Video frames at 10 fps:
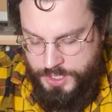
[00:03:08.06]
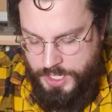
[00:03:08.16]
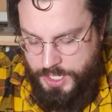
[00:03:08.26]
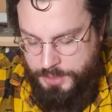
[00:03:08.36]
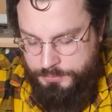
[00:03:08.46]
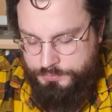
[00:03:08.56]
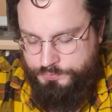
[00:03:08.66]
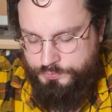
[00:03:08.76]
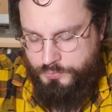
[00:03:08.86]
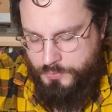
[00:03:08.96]
Um,
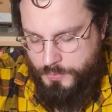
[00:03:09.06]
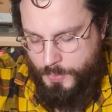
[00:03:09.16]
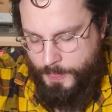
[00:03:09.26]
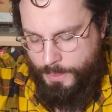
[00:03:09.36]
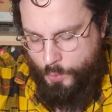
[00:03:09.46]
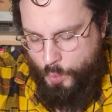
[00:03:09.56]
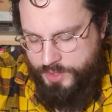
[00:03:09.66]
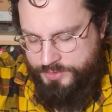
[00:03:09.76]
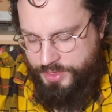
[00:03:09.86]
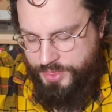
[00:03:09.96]

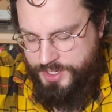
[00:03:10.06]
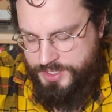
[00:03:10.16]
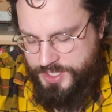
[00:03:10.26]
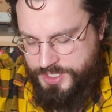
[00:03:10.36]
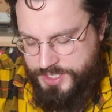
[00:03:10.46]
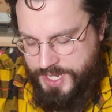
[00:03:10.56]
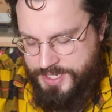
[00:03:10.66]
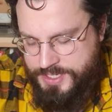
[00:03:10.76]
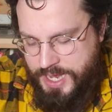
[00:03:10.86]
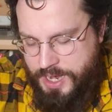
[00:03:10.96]
one of the things that
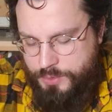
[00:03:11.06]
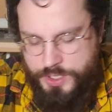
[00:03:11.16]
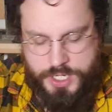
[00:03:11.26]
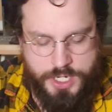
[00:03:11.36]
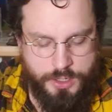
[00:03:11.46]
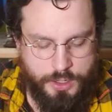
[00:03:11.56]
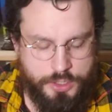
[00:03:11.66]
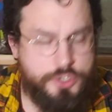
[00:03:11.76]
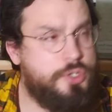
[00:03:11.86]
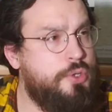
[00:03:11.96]
stands out
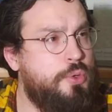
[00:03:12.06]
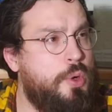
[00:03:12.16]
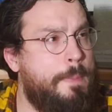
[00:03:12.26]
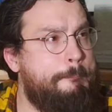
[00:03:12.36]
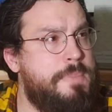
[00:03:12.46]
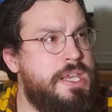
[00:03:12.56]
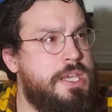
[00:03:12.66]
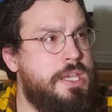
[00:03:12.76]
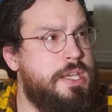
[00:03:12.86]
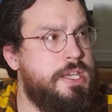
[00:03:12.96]
here to
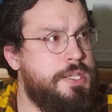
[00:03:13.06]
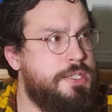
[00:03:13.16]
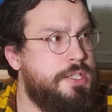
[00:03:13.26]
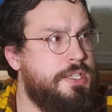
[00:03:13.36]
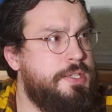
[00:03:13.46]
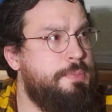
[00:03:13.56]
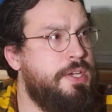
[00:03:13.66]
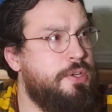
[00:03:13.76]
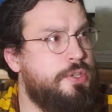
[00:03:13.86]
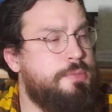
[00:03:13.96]
me is the
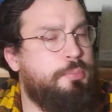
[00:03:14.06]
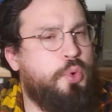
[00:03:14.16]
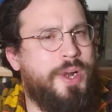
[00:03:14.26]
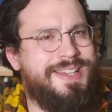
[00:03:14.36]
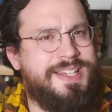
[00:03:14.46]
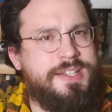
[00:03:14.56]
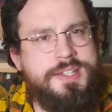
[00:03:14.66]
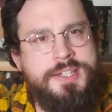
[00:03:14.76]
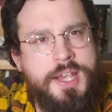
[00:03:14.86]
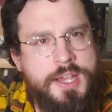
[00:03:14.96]
speaker's
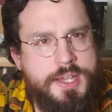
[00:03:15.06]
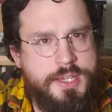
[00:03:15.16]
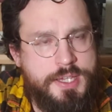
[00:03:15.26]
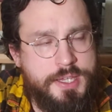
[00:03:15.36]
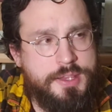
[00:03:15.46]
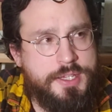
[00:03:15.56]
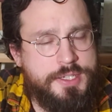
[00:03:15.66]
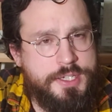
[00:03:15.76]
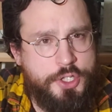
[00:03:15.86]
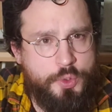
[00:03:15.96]
presence in
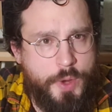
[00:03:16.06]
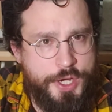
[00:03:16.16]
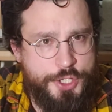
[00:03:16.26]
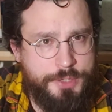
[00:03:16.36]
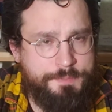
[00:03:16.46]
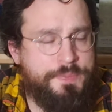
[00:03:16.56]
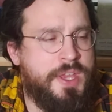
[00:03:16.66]
this situation.